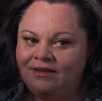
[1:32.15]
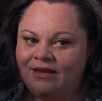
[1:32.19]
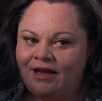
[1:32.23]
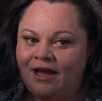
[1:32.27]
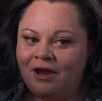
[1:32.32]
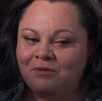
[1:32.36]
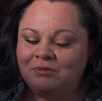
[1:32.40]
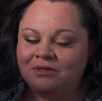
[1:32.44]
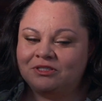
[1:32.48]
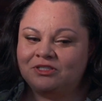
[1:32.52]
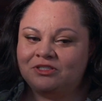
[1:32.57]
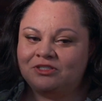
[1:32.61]

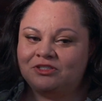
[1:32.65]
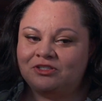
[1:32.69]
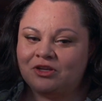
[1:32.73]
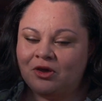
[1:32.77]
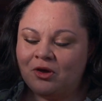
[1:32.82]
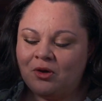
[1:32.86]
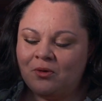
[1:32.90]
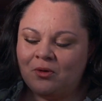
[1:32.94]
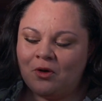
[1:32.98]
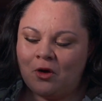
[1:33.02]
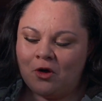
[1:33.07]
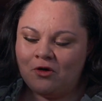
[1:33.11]
I was
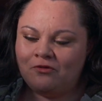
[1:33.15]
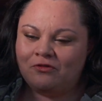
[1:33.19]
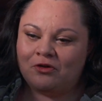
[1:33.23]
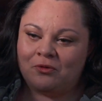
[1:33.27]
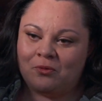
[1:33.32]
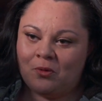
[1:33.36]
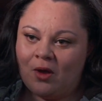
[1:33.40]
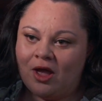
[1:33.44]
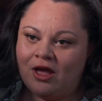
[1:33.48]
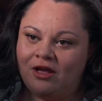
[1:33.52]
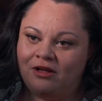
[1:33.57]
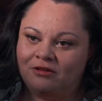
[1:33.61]
so
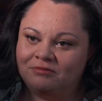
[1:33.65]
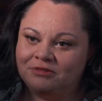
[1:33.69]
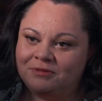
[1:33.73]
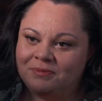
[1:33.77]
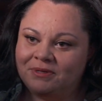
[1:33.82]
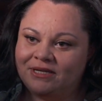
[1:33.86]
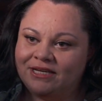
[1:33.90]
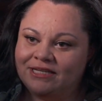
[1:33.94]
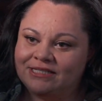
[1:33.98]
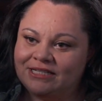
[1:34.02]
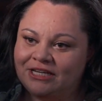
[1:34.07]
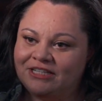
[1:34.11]
overwhelmed
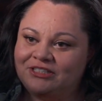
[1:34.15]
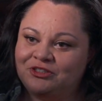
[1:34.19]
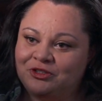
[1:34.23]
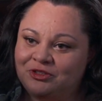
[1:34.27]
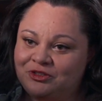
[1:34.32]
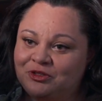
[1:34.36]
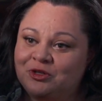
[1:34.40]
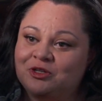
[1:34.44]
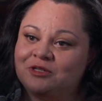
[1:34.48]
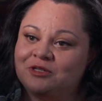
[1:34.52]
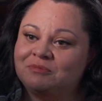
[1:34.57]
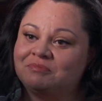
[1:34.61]
because I
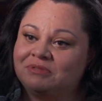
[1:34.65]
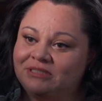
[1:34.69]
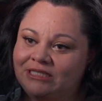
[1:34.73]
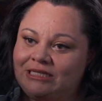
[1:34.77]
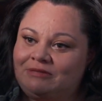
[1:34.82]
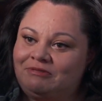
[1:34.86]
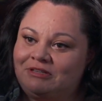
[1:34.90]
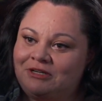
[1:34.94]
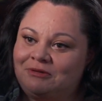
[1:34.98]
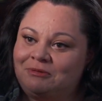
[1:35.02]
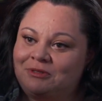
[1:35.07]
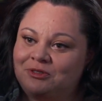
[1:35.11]
couldn't
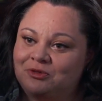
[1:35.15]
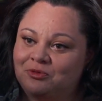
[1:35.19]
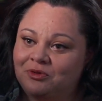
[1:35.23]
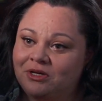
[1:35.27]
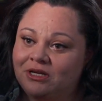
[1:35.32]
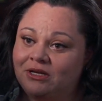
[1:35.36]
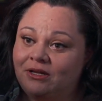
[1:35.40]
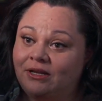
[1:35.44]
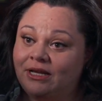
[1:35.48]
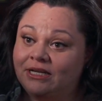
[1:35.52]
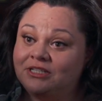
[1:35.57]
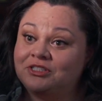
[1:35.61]
believe that it was
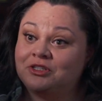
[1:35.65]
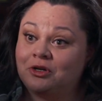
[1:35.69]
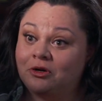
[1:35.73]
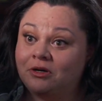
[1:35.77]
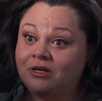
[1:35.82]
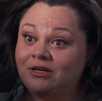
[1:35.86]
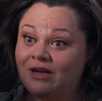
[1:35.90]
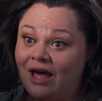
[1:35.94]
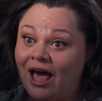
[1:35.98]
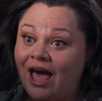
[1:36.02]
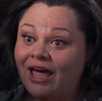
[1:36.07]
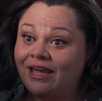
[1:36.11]
real. I
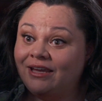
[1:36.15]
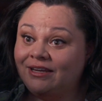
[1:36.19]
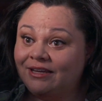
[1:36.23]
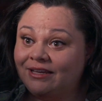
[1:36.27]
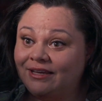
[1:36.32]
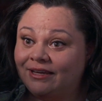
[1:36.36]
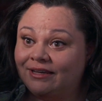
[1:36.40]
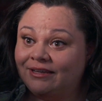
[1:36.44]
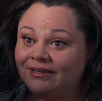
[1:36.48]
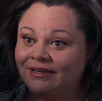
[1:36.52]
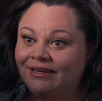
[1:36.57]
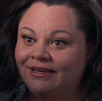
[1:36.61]
started
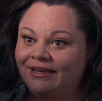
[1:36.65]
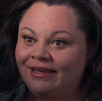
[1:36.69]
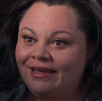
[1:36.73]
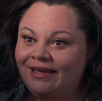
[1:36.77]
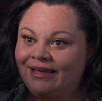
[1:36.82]
hiding.